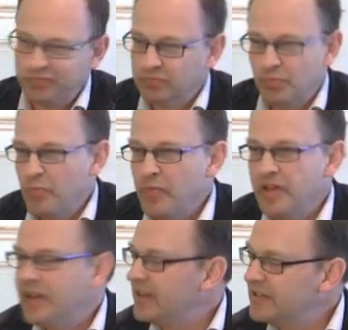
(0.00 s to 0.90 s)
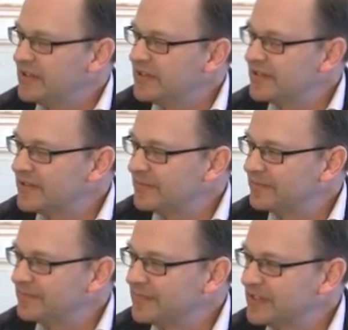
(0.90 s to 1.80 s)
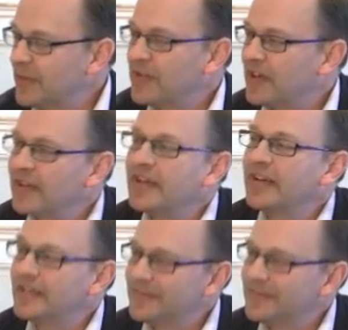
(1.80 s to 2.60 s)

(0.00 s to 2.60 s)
mid-80s, something like that.